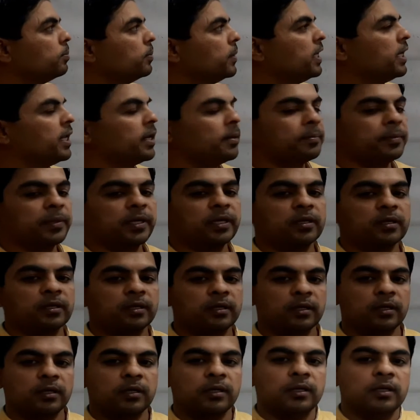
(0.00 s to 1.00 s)

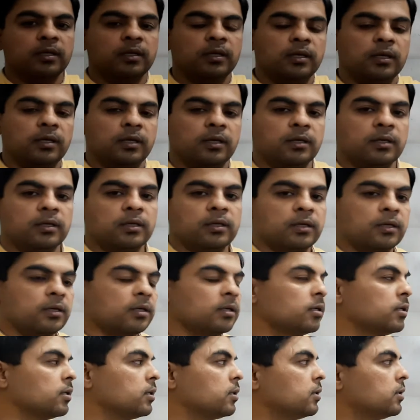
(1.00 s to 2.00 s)
milliampere?
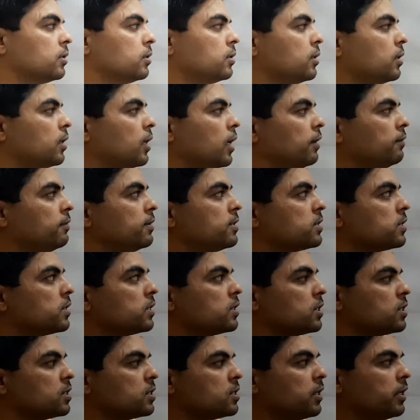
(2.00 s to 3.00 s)
I will
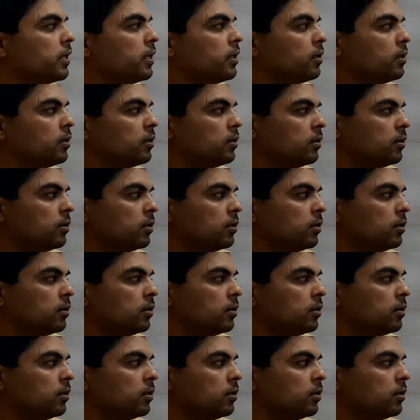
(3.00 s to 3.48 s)
suggest that